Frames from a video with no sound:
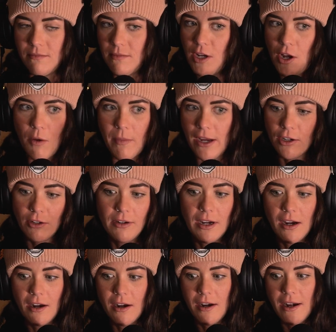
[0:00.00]
you know, my
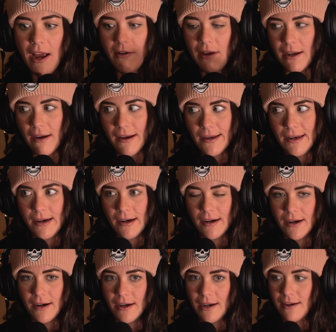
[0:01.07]
career and how I got
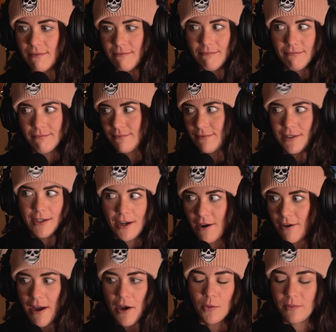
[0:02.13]
here and, you
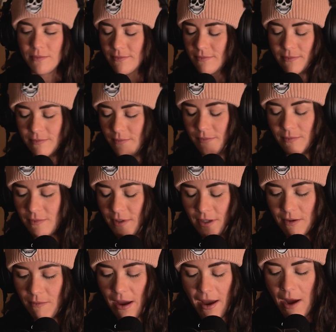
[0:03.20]
know,
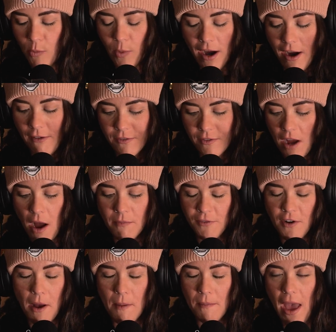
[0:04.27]
where I've come
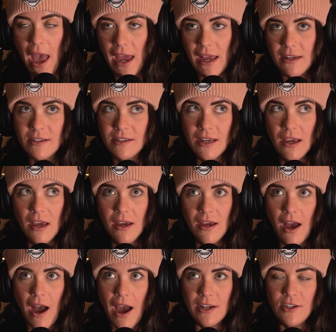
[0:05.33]
from. And
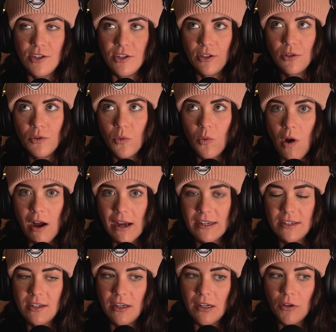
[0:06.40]
I do
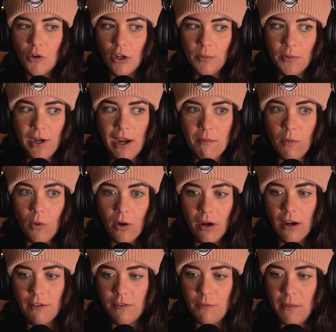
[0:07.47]
want to incorporate
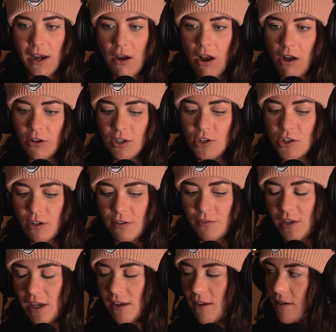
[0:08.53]
more of my knowledge
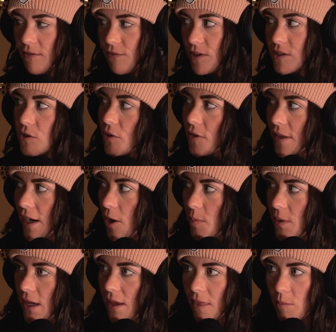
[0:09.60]
of like physical
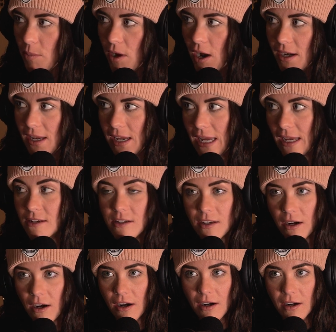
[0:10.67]
therapy and the body
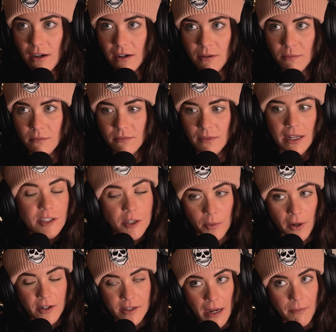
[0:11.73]
into
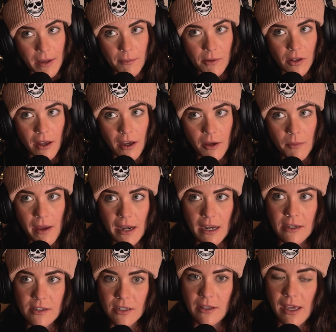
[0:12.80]
Part-Time Babe Club and
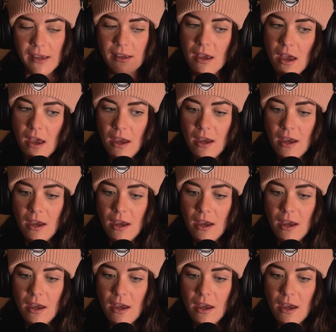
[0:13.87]
into like